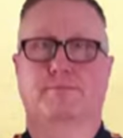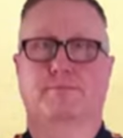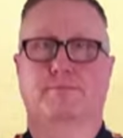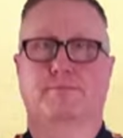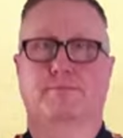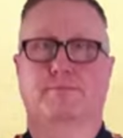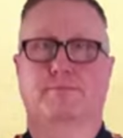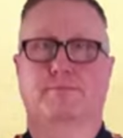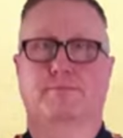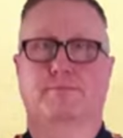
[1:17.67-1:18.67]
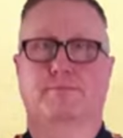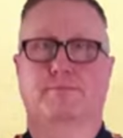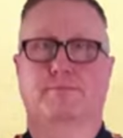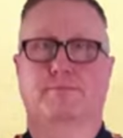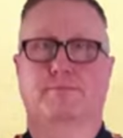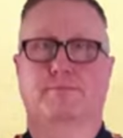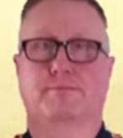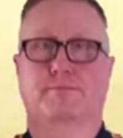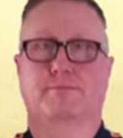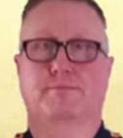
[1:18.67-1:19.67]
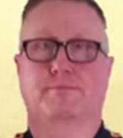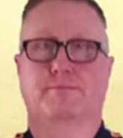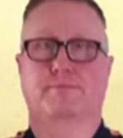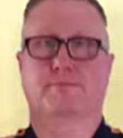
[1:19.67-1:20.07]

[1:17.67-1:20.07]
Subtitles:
(silence)